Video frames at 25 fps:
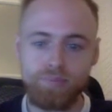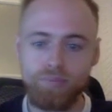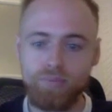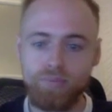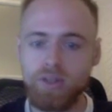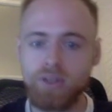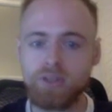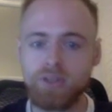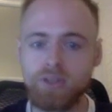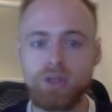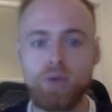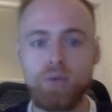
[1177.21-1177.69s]

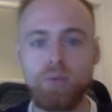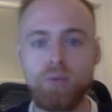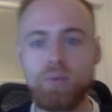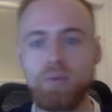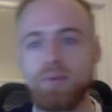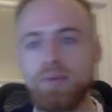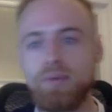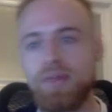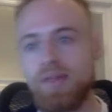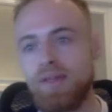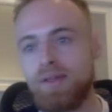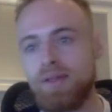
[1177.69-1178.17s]

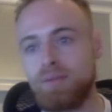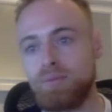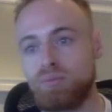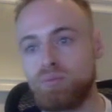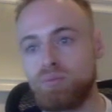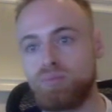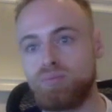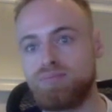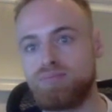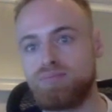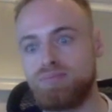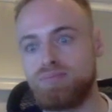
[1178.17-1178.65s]
So
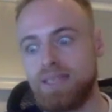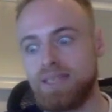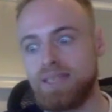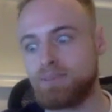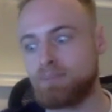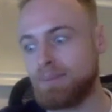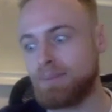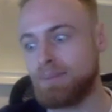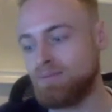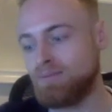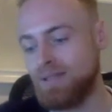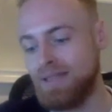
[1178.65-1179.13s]
it's
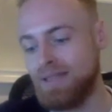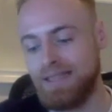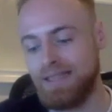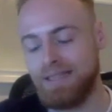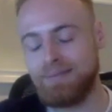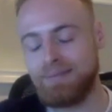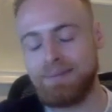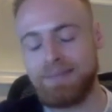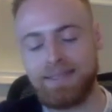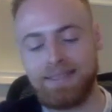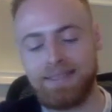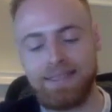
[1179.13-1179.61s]
been really
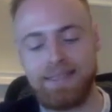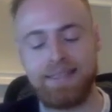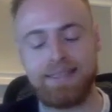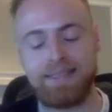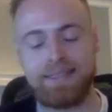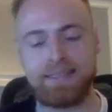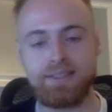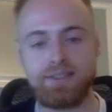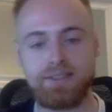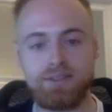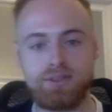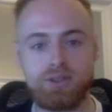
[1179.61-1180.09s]

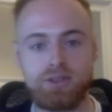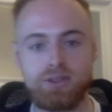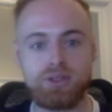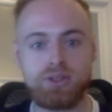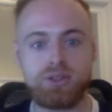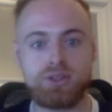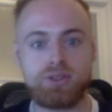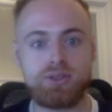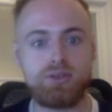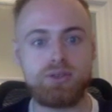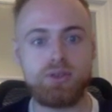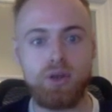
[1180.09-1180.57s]
needed,
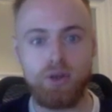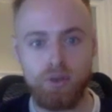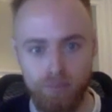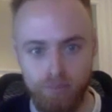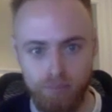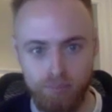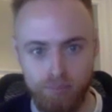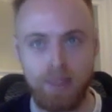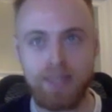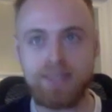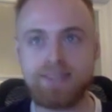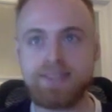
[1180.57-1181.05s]
because
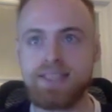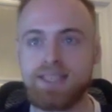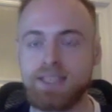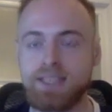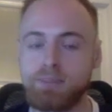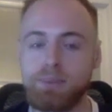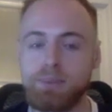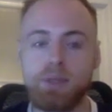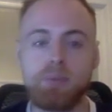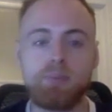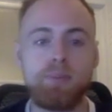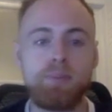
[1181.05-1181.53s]
plastic has
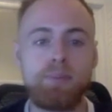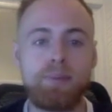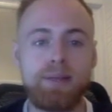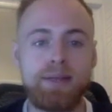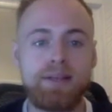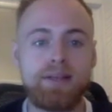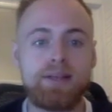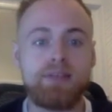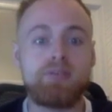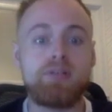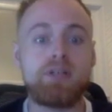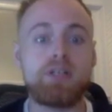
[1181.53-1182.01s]

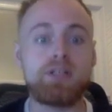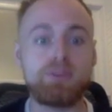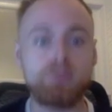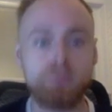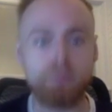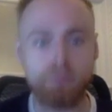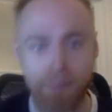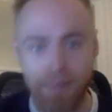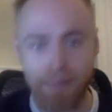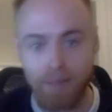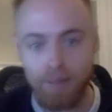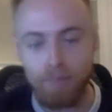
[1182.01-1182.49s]

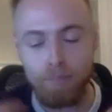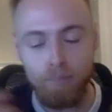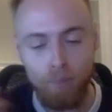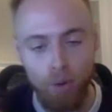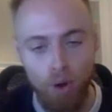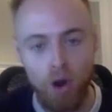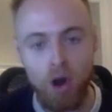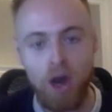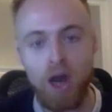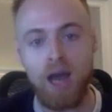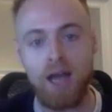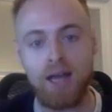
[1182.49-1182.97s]
become
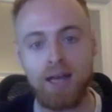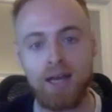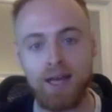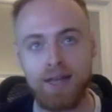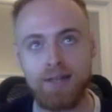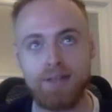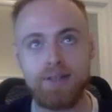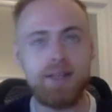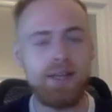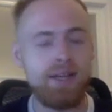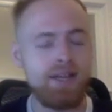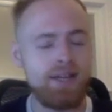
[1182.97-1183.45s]
more
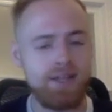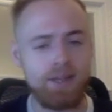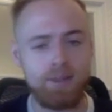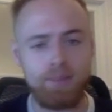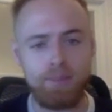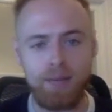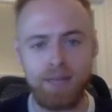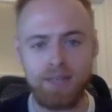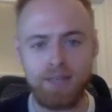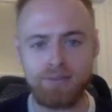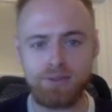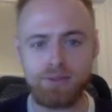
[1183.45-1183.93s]
highlighted in the
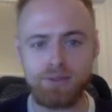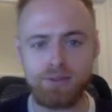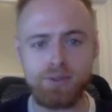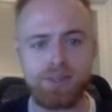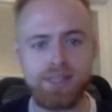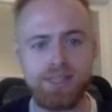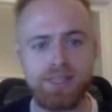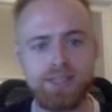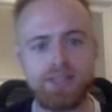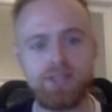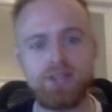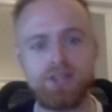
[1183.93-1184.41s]
past few
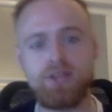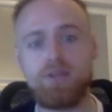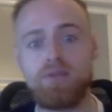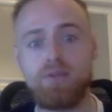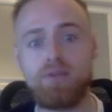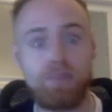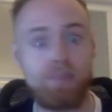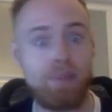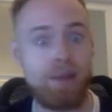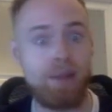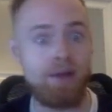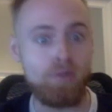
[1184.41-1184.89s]
years, in the
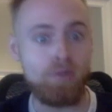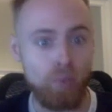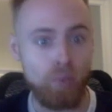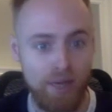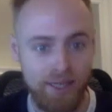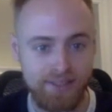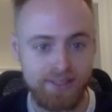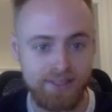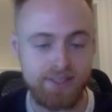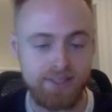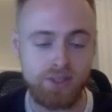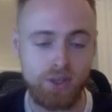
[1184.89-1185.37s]
amount of
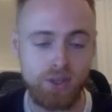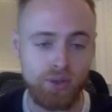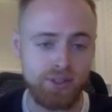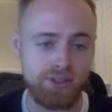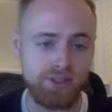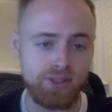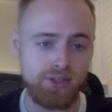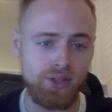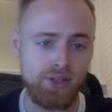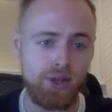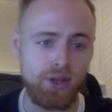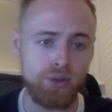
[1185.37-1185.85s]
waste that's gone into
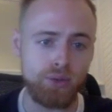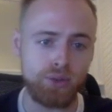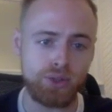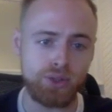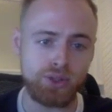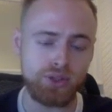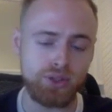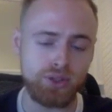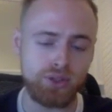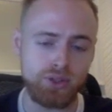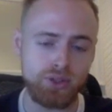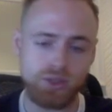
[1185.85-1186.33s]
the
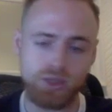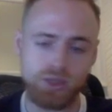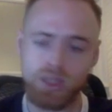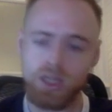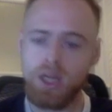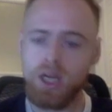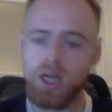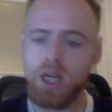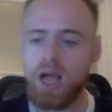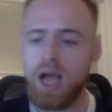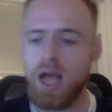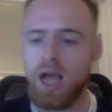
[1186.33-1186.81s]
oceans.
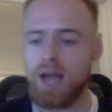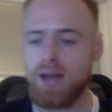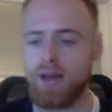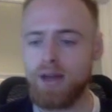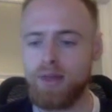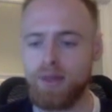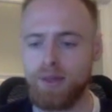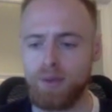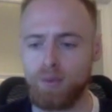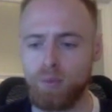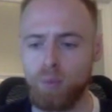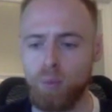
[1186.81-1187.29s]
And I
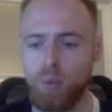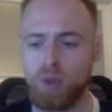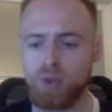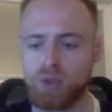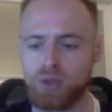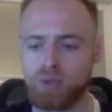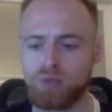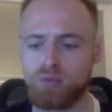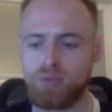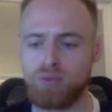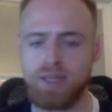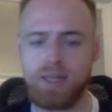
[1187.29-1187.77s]
think what's
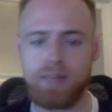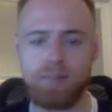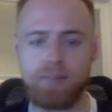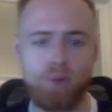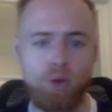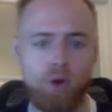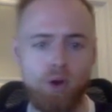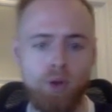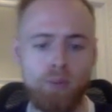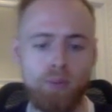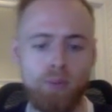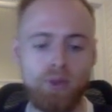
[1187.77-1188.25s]
a really
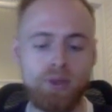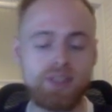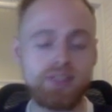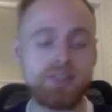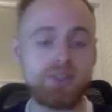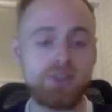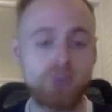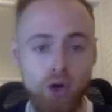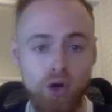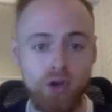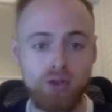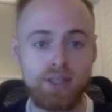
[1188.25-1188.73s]
important point is
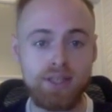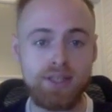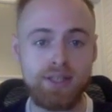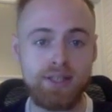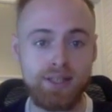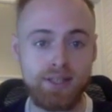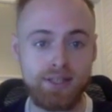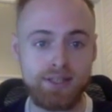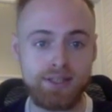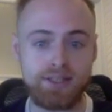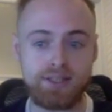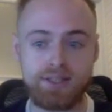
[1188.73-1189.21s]
not only
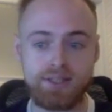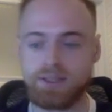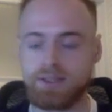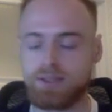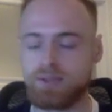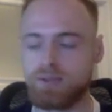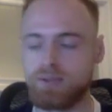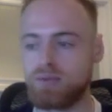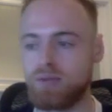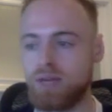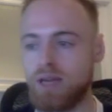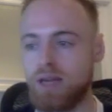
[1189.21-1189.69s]
that
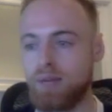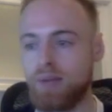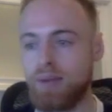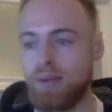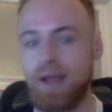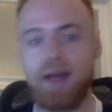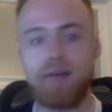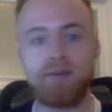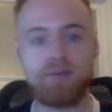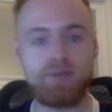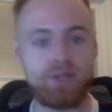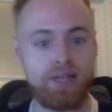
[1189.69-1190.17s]
how we
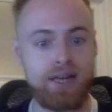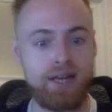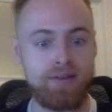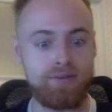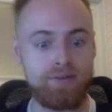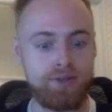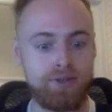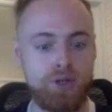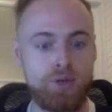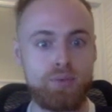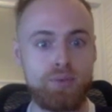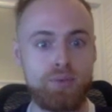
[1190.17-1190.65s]
have an
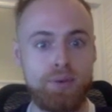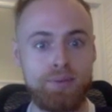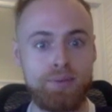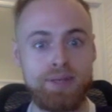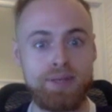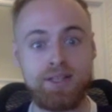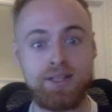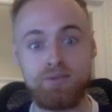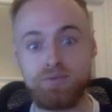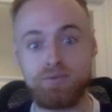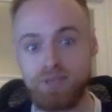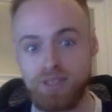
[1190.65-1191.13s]
avenue where we
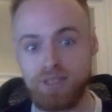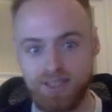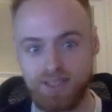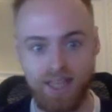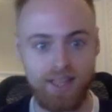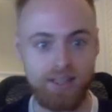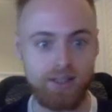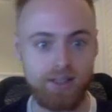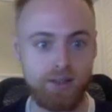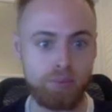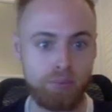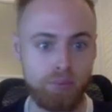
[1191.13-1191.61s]
can
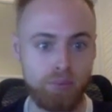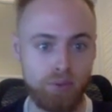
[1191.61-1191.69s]
recycle